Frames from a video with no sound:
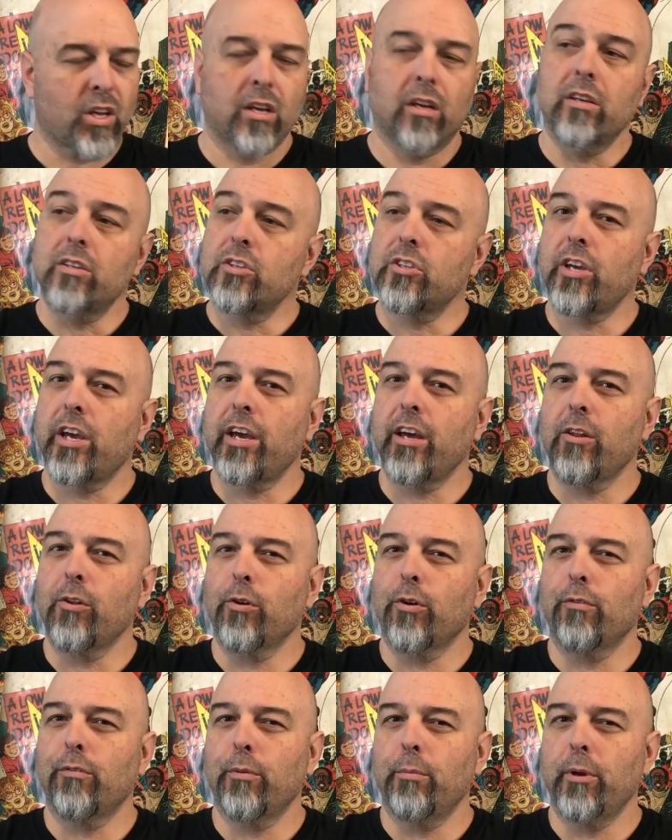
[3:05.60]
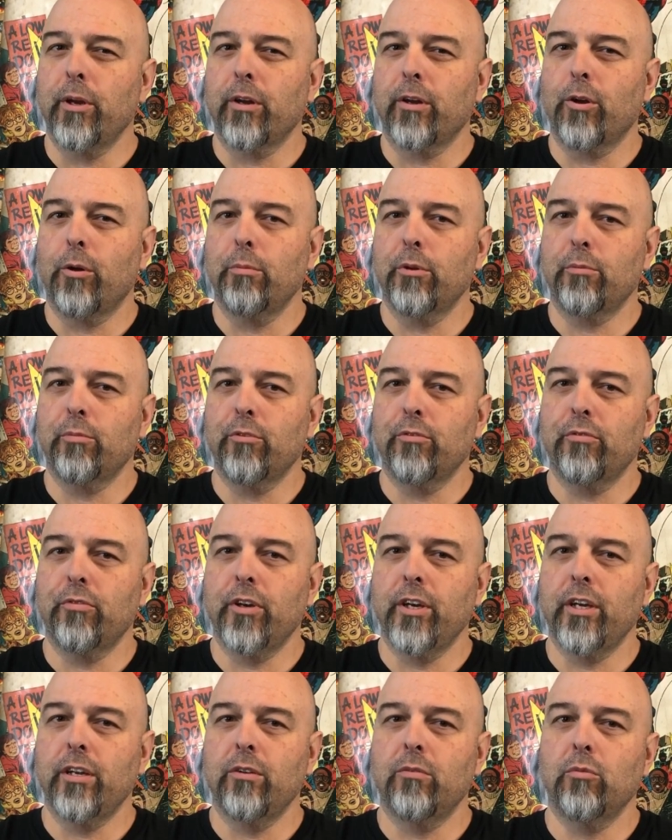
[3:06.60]
So how long have I been a comic book
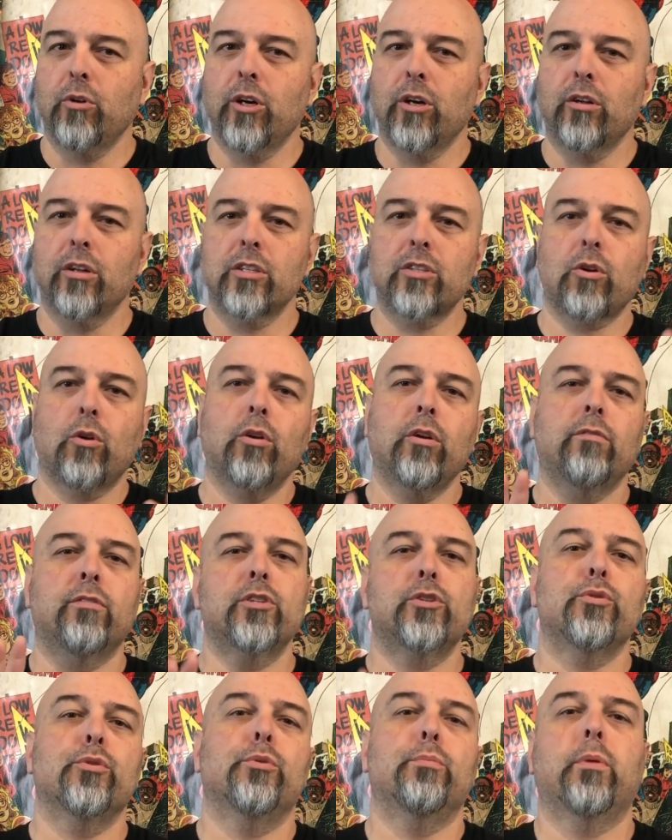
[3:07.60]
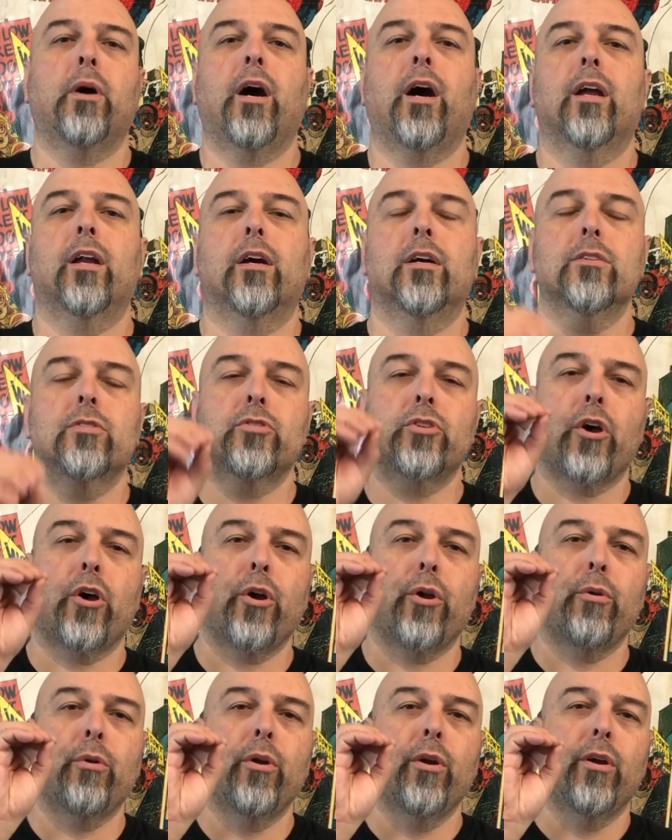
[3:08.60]
fan? Well, it's kind of a two-parter.
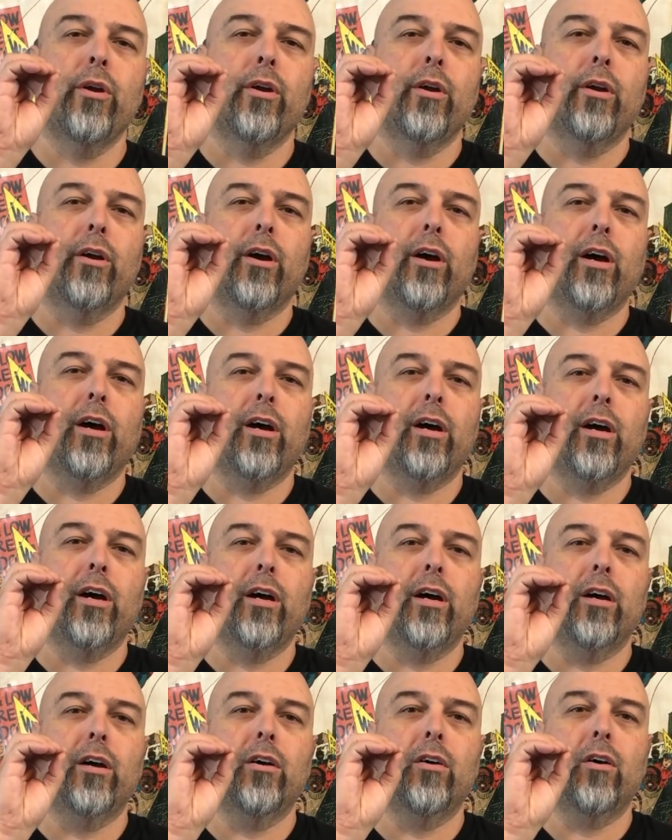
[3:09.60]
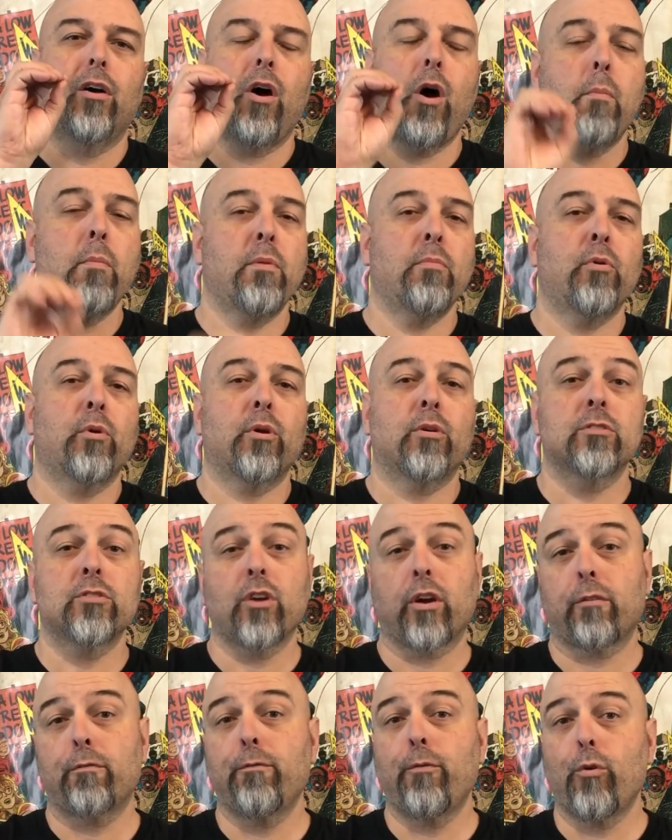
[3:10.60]
So I remember when I was
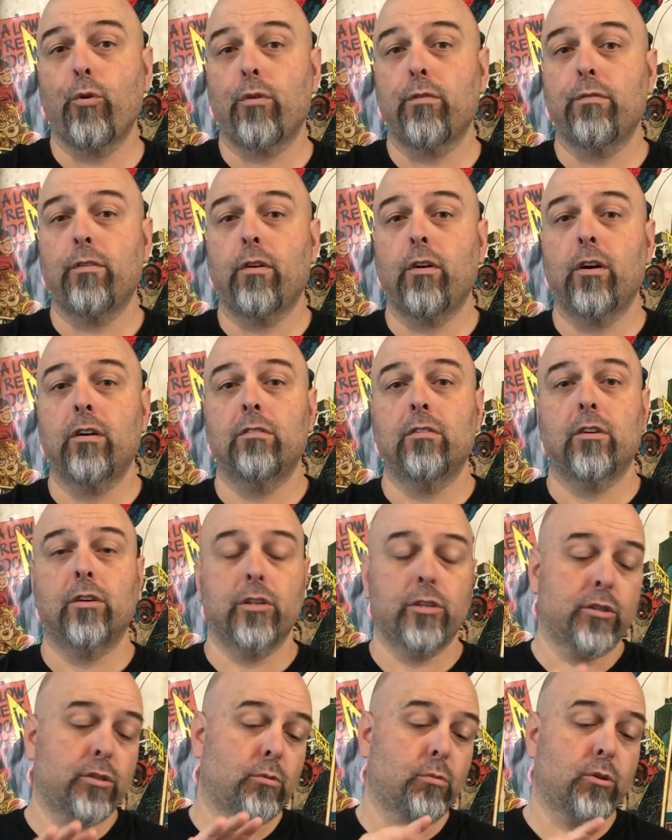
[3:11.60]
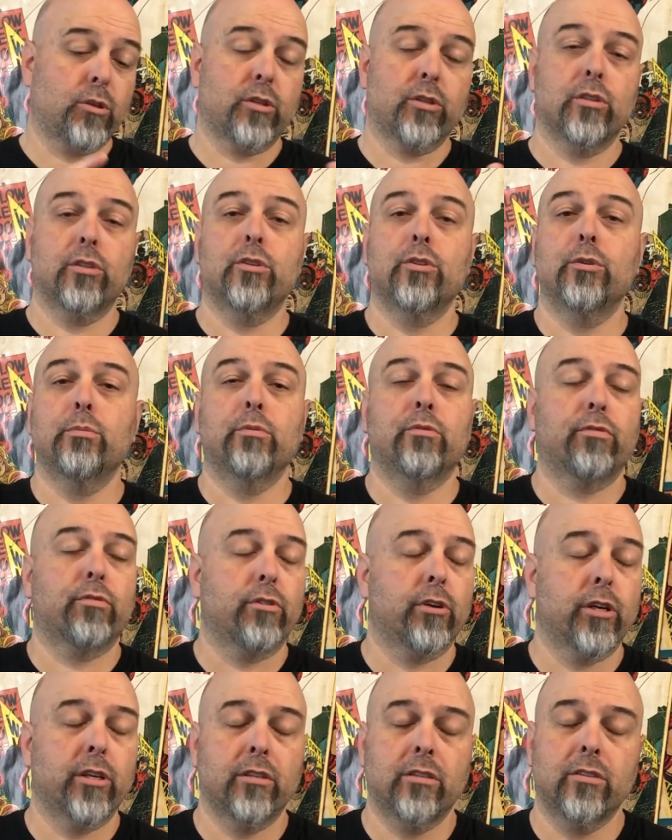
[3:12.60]
like 4 or 5, I used to watch the Super
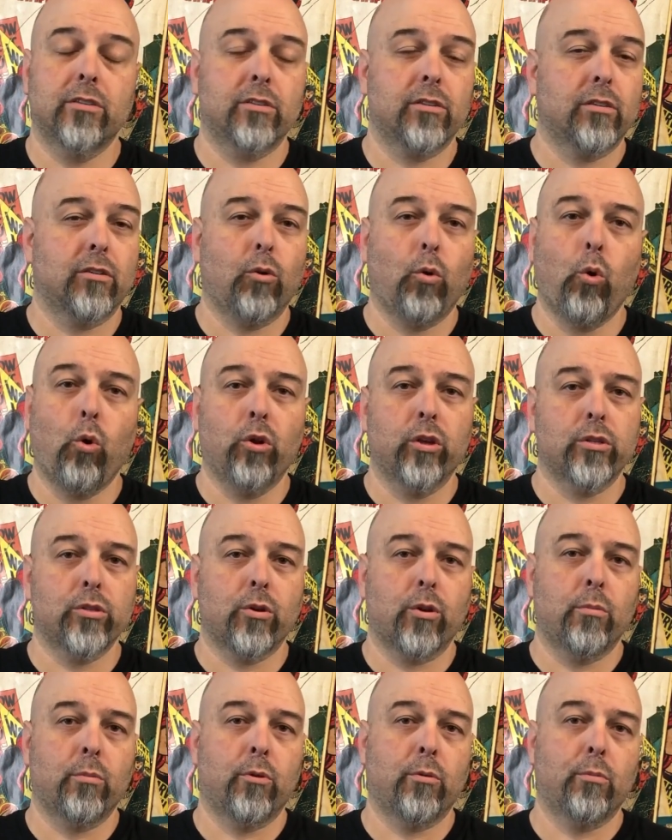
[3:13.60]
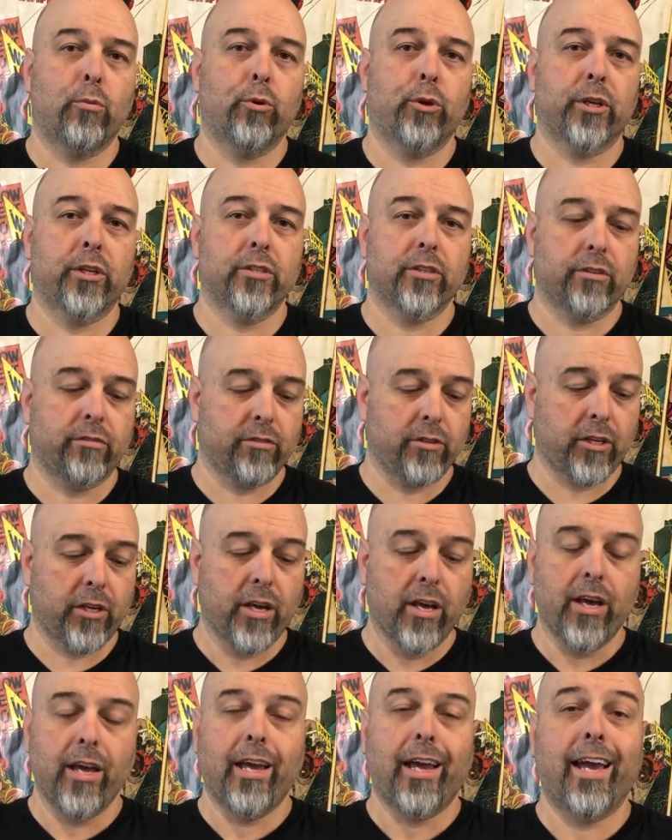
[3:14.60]
Friends all the time on morning TV.
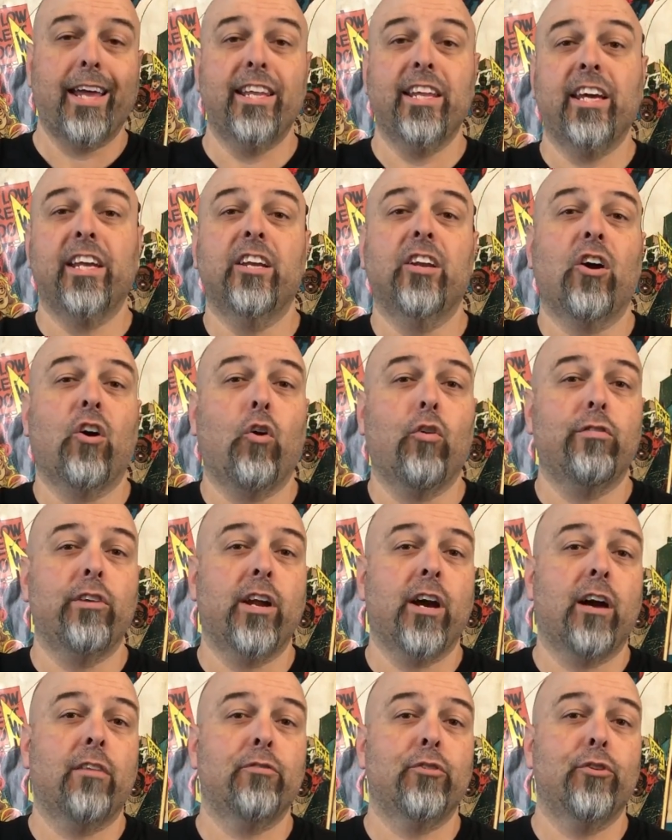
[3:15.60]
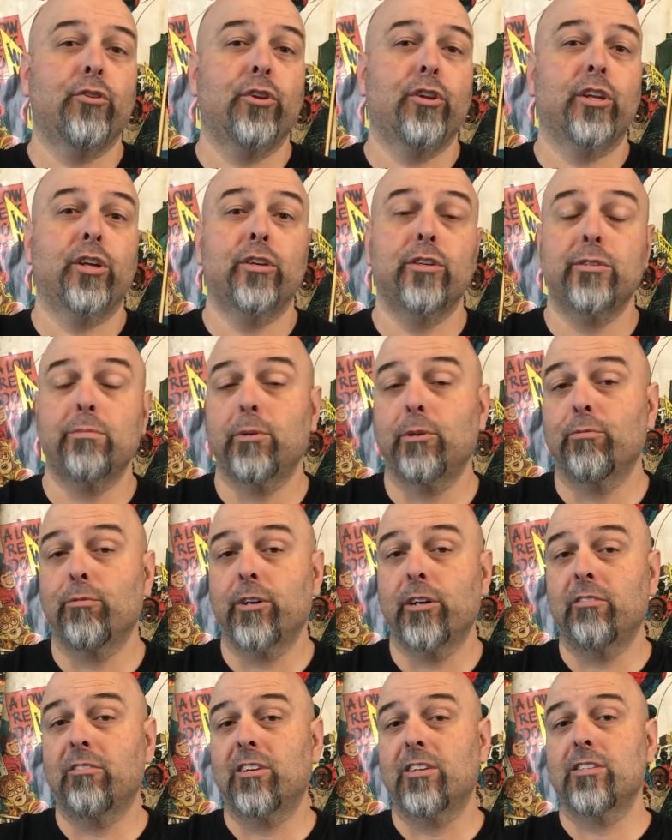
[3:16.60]
And then of an afternoon, there used to be
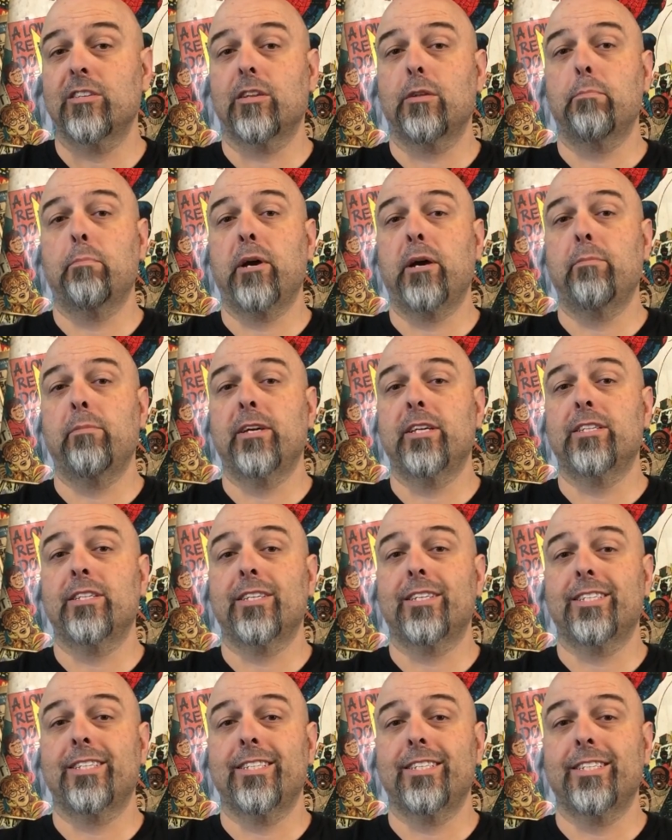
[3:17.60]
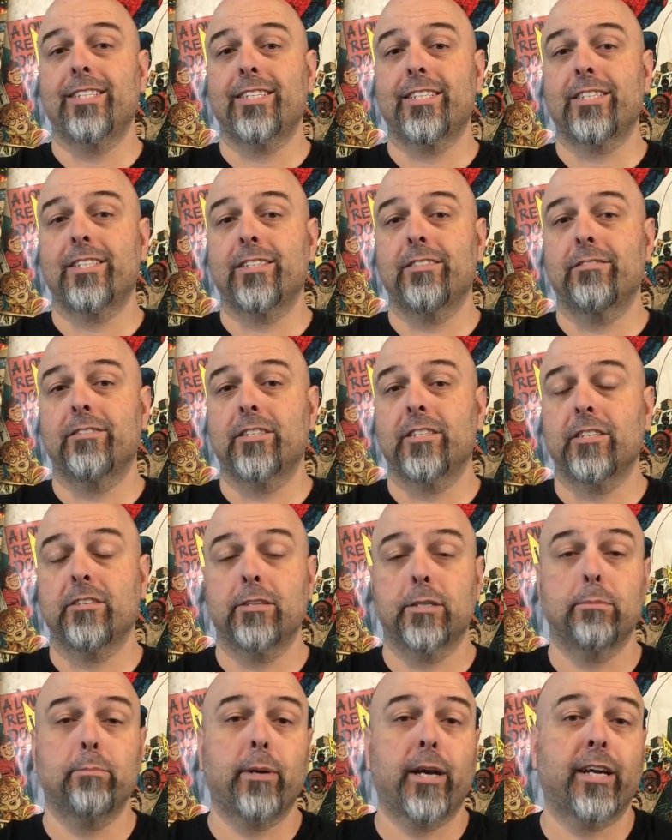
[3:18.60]
reruns of the Batman 66 TV
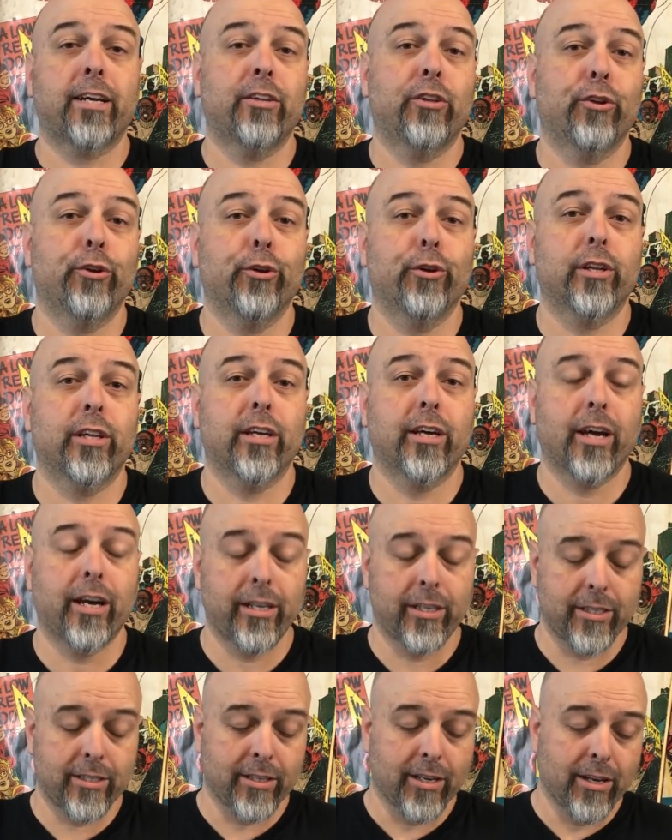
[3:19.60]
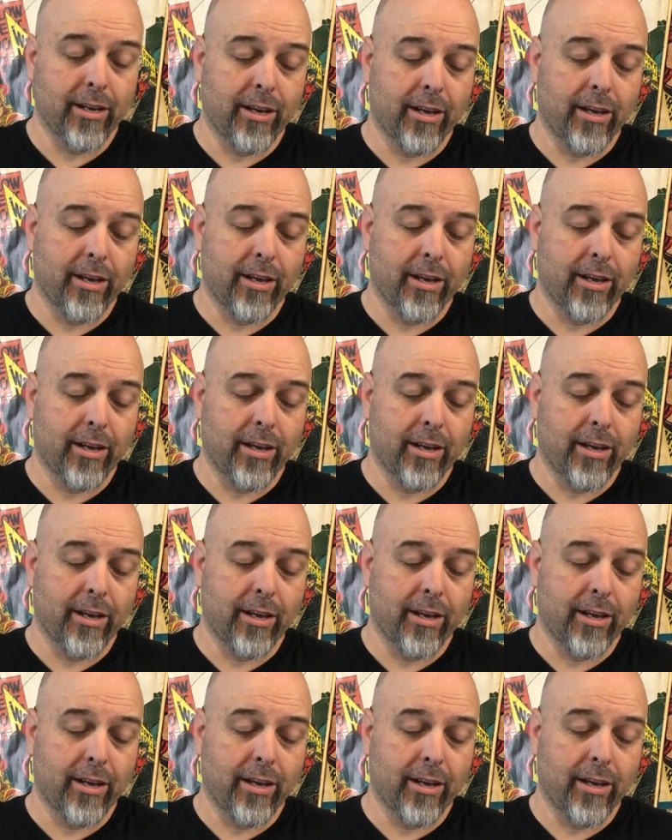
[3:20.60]
series back in the early 80s.